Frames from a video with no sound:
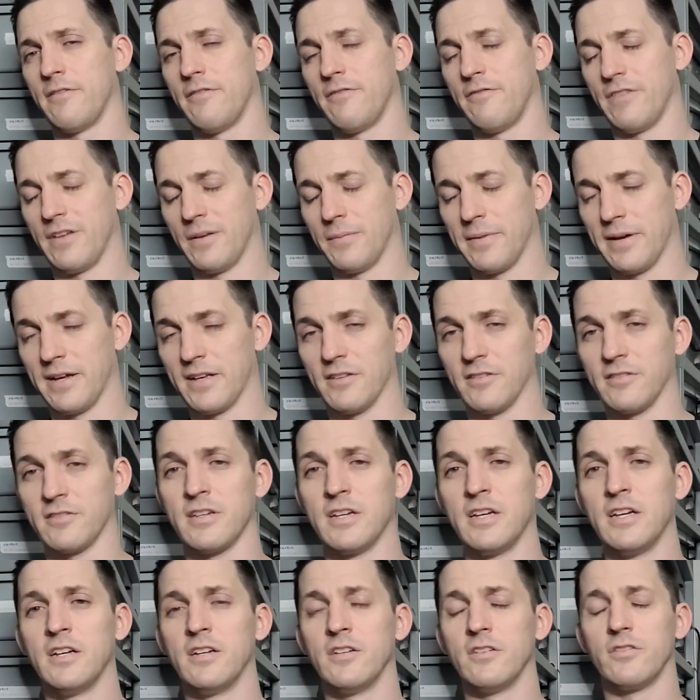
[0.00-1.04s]
females.
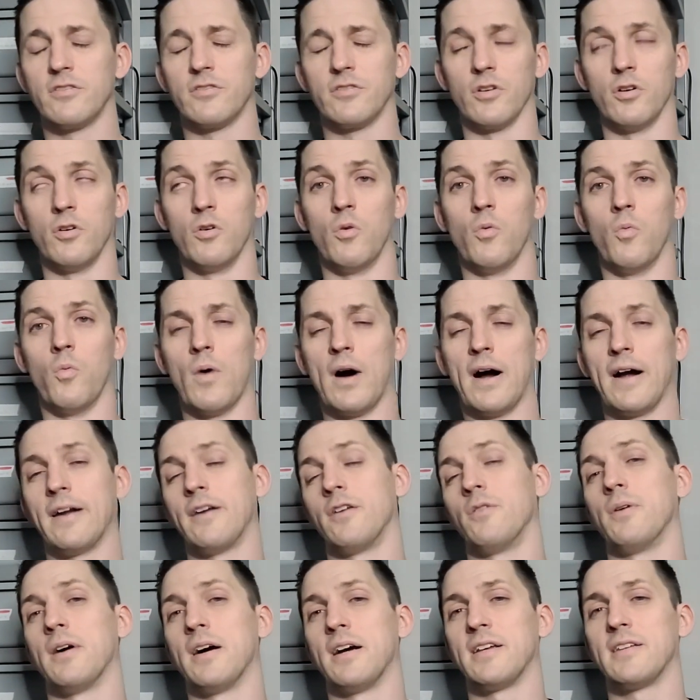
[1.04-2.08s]
So why
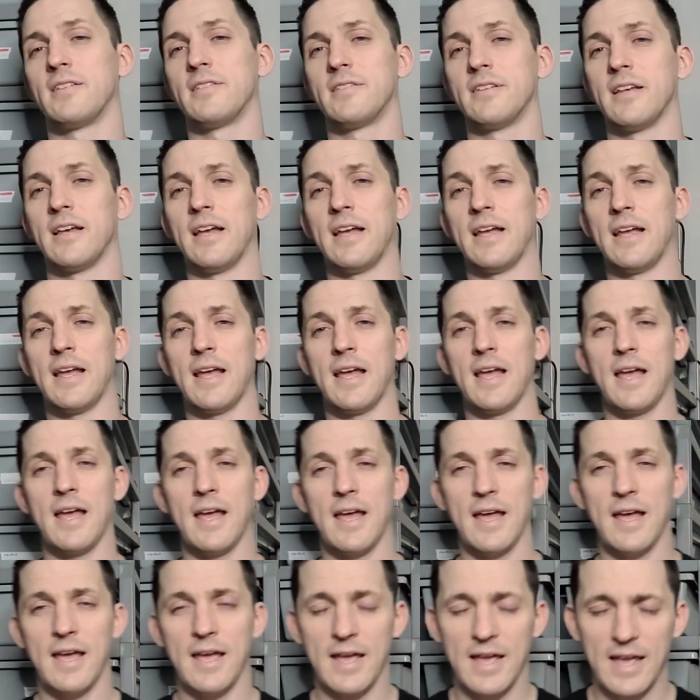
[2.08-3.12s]
do I say
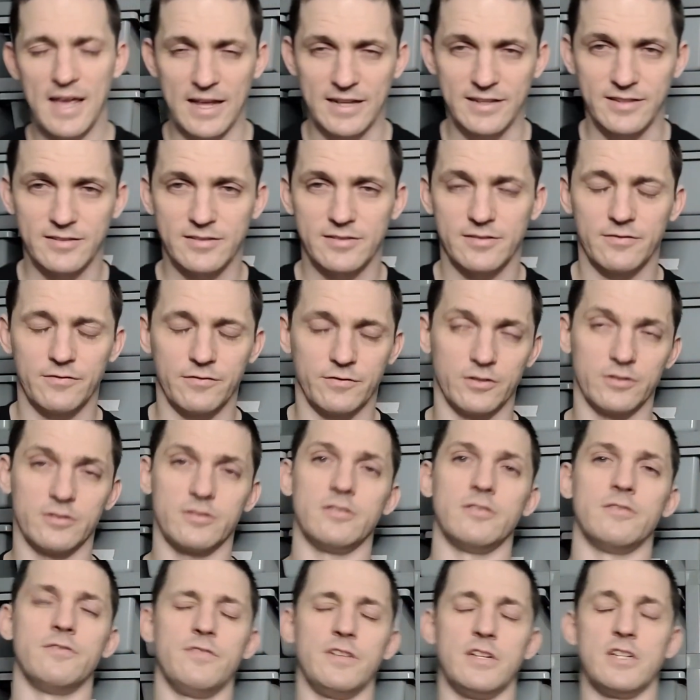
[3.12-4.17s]
hets
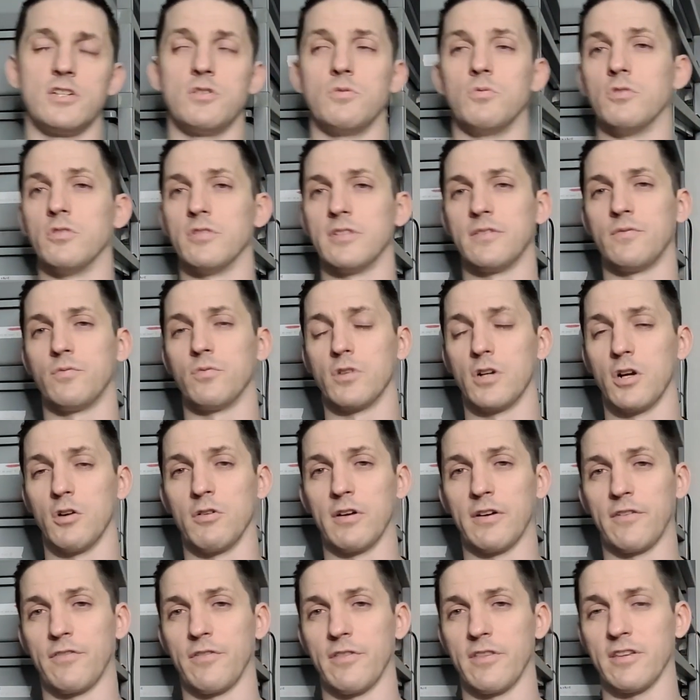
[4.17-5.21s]
versus visuals if we're
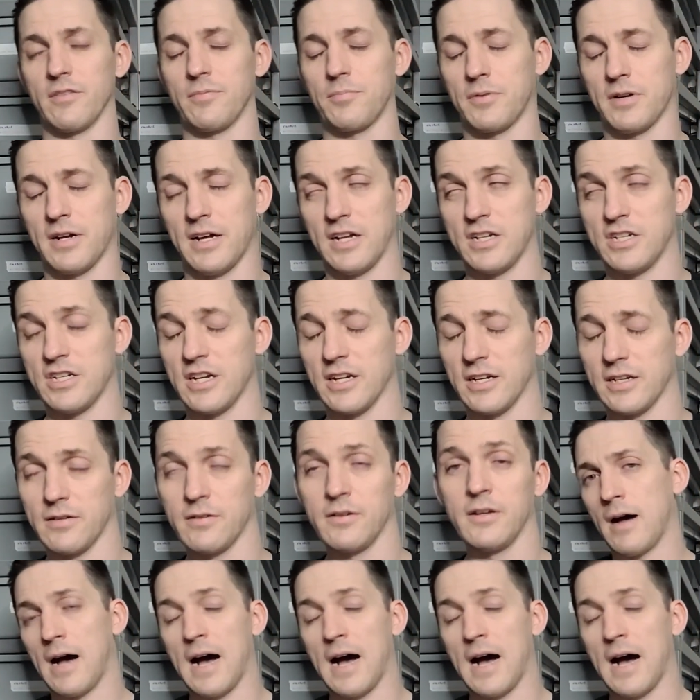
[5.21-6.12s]
going for this project?